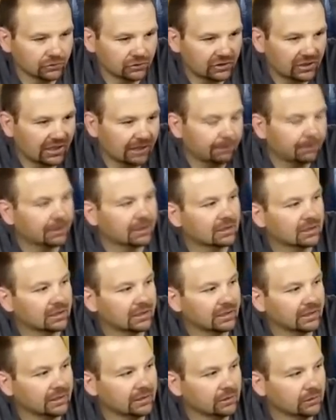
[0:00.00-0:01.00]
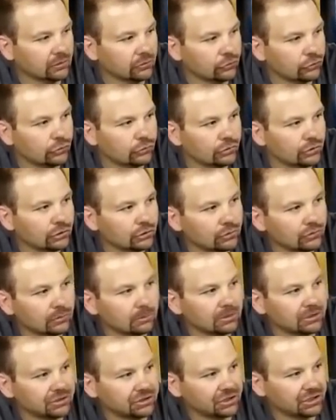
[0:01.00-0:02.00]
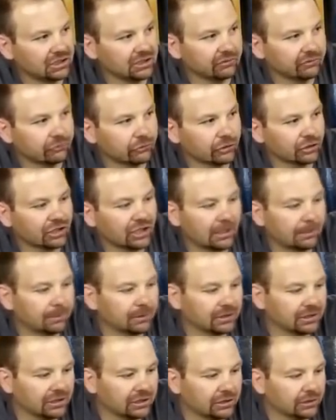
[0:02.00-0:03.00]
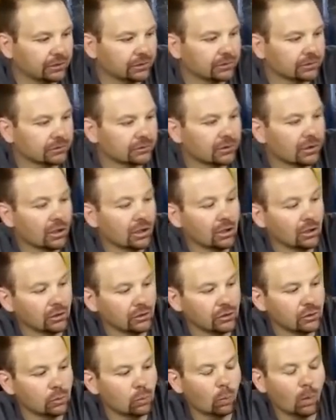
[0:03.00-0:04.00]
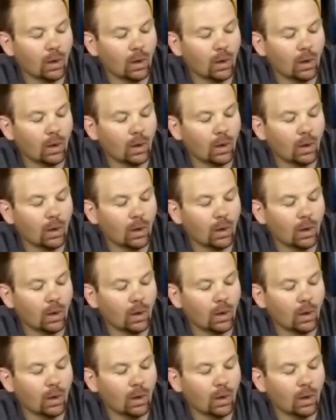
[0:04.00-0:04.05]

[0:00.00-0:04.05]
typically you use a machine for a couple of years, you